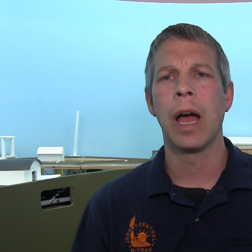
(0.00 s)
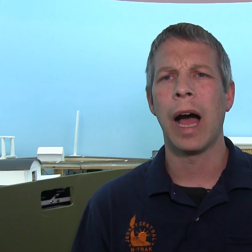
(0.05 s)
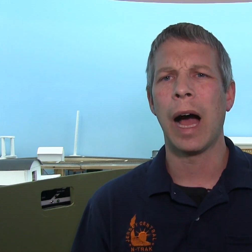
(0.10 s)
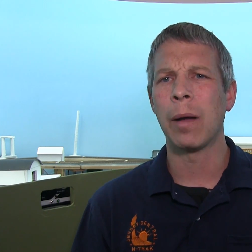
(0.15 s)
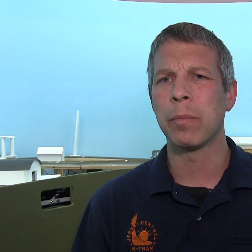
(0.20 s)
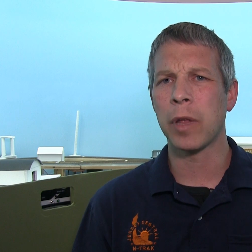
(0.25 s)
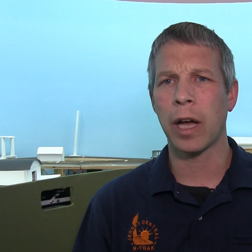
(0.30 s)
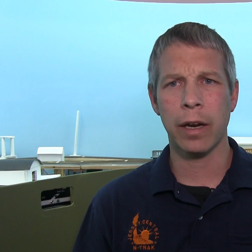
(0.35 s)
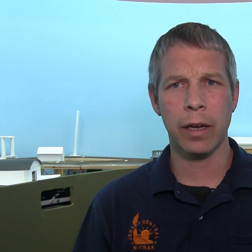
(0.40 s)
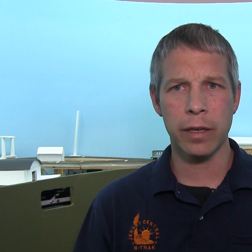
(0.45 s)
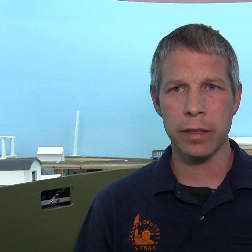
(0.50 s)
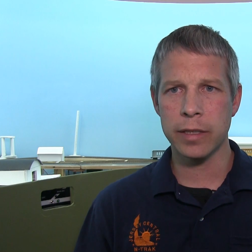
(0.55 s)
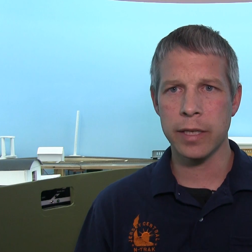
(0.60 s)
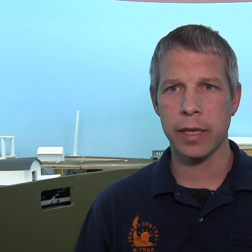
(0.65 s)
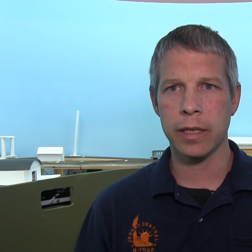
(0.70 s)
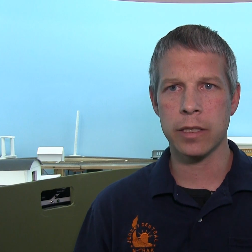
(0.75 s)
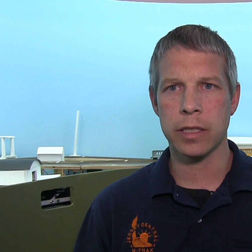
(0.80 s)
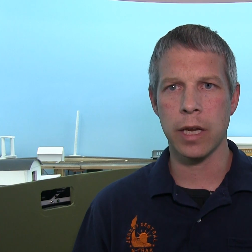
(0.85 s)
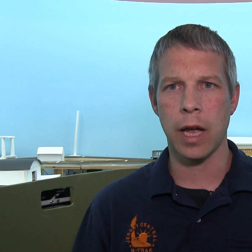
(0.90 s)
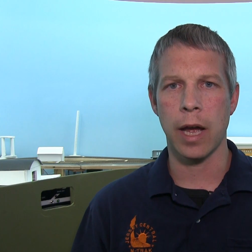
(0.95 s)
I'm not going to
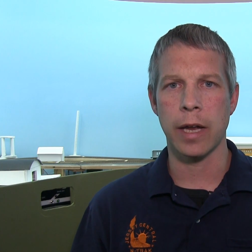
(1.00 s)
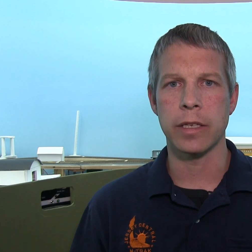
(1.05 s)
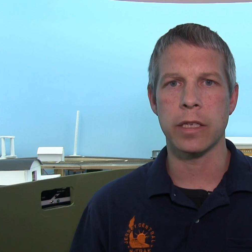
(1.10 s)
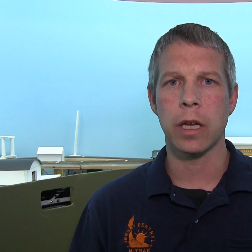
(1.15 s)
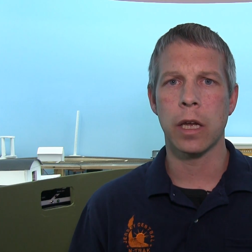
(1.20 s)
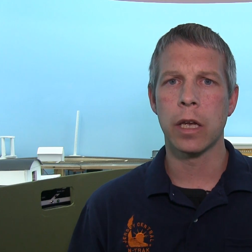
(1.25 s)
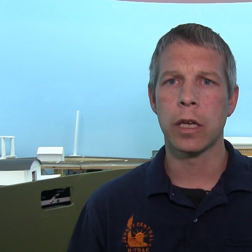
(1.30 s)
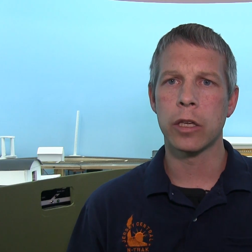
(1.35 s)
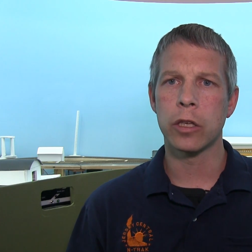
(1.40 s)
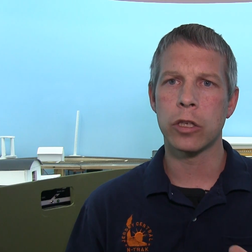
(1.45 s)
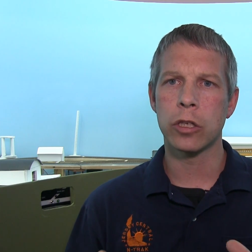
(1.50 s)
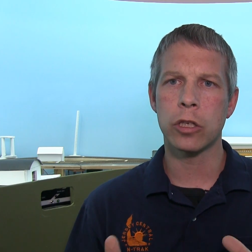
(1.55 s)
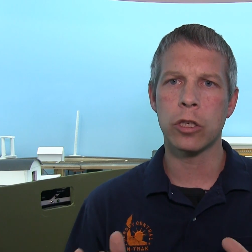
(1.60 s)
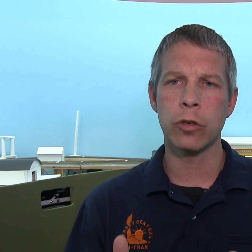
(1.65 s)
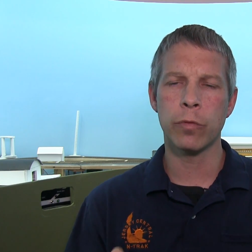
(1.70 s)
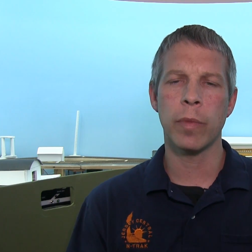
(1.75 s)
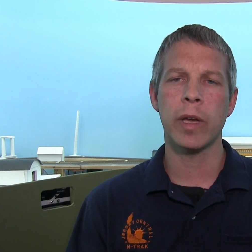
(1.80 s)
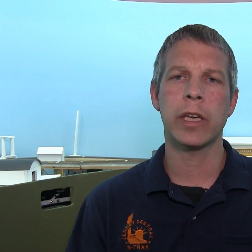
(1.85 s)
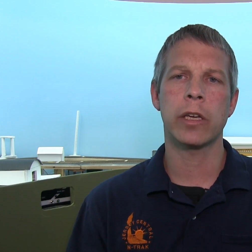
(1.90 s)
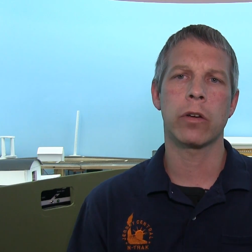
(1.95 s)
take sides.
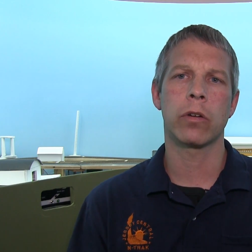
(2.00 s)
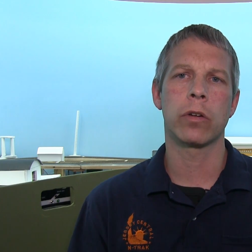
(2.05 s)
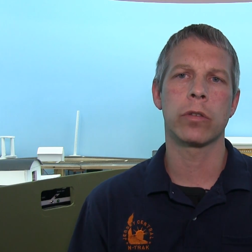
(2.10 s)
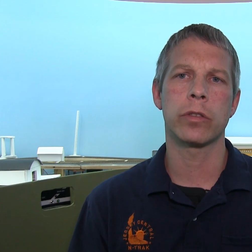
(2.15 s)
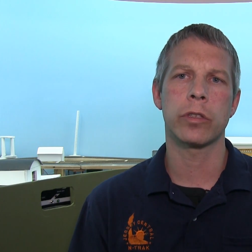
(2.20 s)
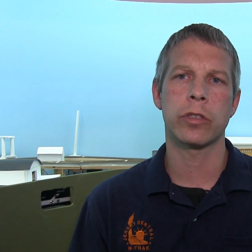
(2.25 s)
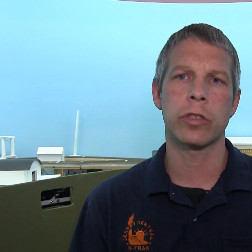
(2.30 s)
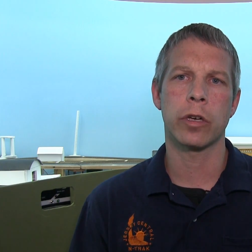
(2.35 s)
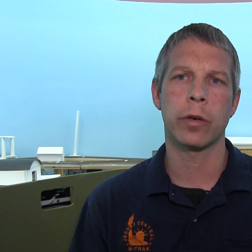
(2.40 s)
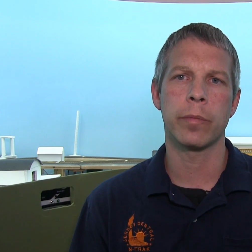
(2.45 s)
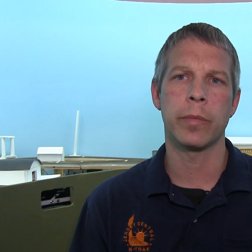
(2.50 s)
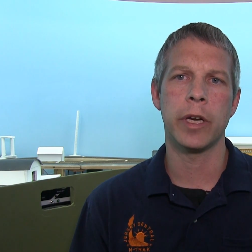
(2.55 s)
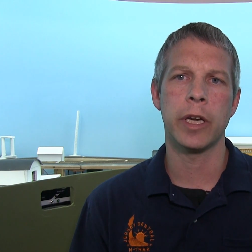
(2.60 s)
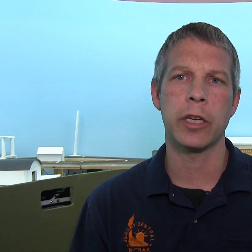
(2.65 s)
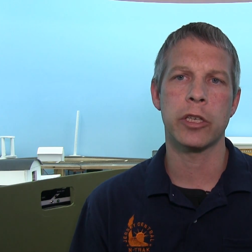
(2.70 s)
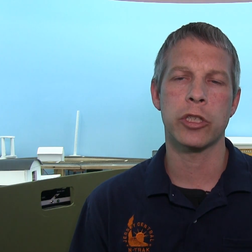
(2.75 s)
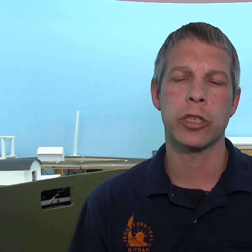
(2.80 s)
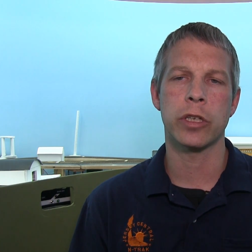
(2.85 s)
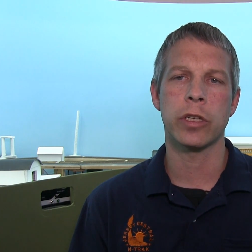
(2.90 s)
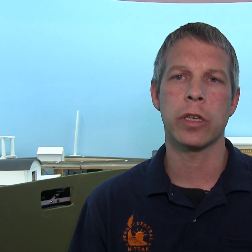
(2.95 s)
You make your own
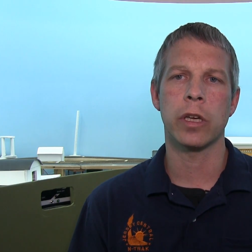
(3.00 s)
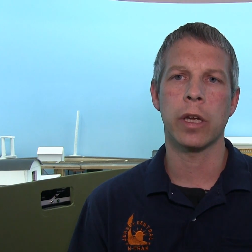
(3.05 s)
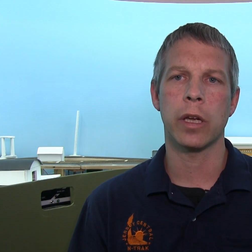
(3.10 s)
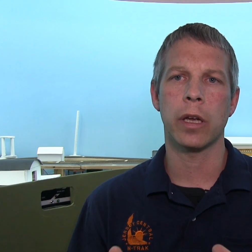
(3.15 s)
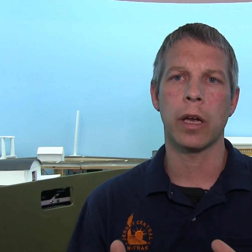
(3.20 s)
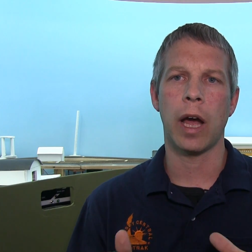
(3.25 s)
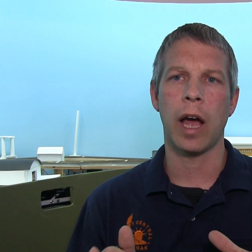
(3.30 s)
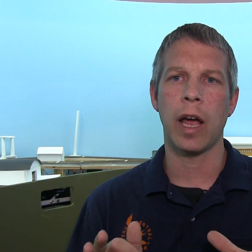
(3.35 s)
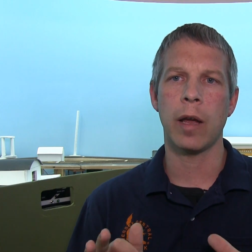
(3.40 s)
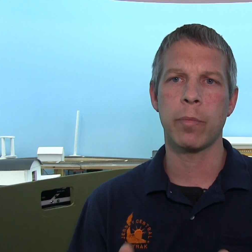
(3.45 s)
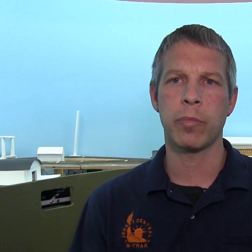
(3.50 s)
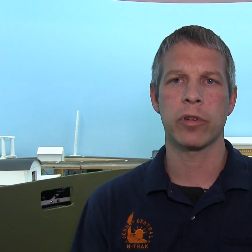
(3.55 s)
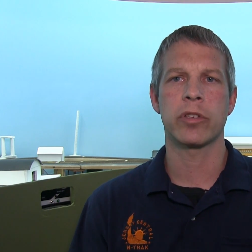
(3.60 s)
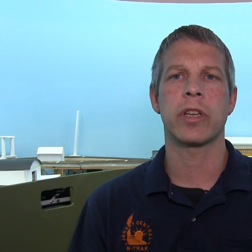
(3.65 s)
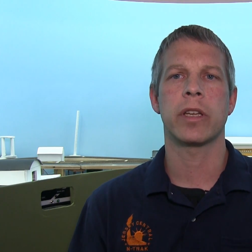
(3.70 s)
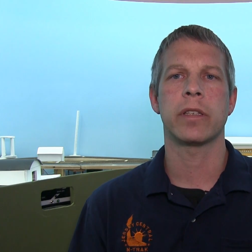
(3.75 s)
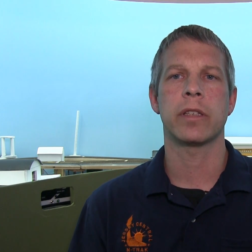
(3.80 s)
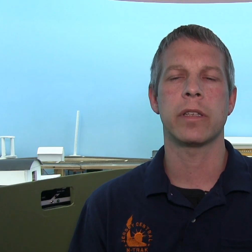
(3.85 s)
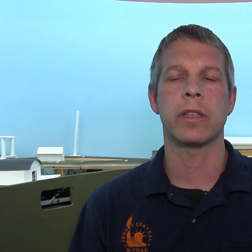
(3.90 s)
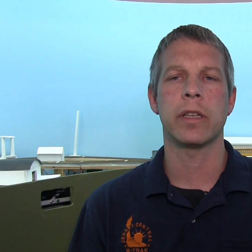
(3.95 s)
determination. I
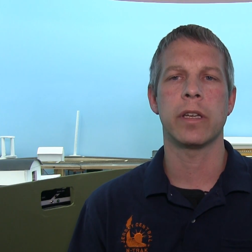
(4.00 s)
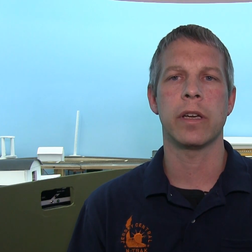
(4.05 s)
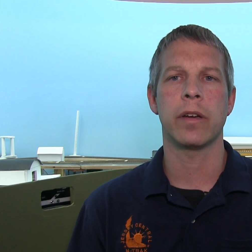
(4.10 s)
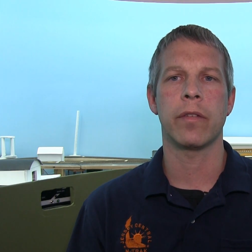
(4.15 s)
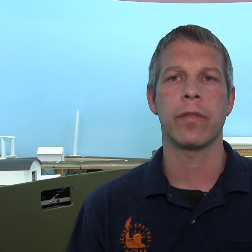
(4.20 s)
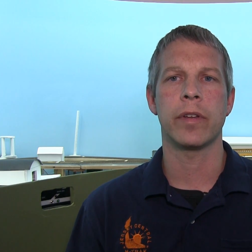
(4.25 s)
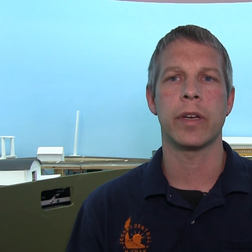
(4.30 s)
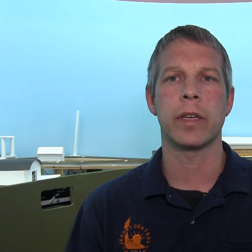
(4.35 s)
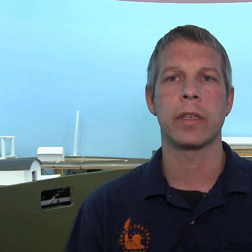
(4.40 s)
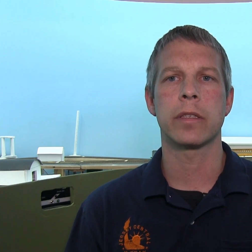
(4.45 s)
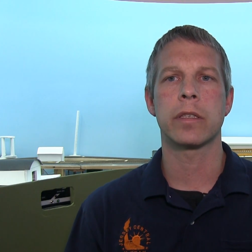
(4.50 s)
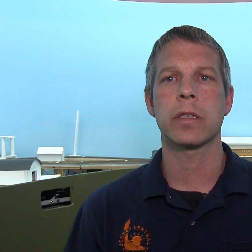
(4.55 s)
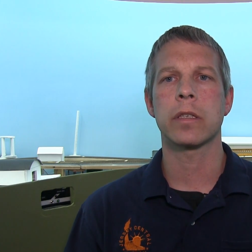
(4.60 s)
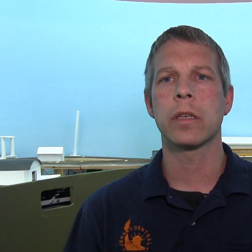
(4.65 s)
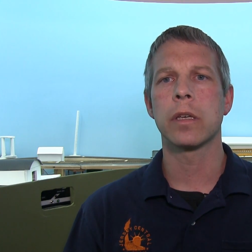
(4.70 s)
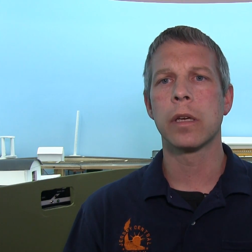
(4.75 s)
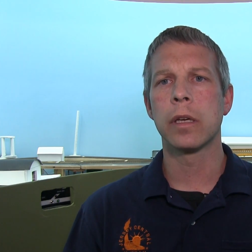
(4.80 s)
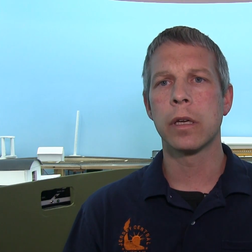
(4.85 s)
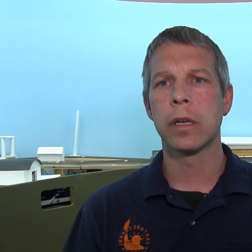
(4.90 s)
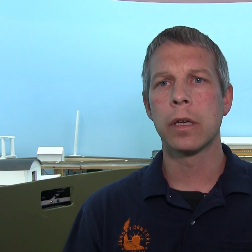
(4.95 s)
presented the evidence.